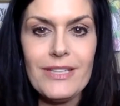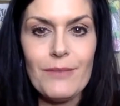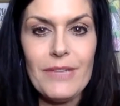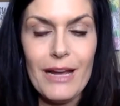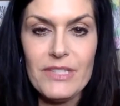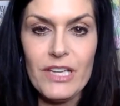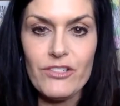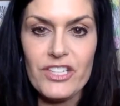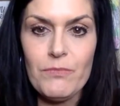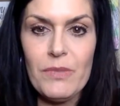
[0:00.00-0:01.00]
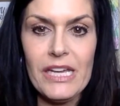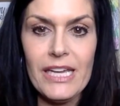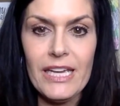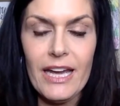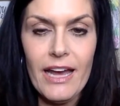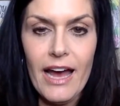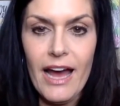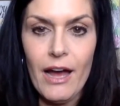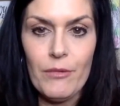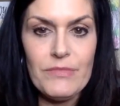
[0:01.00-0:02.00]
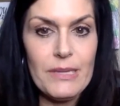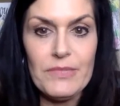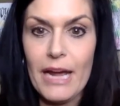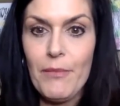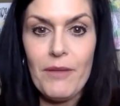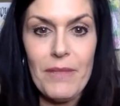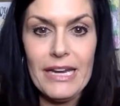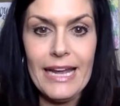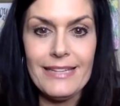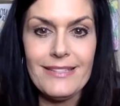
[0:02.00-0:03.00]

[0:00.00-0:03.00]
sometimes they'll just be um, sometime on Monday.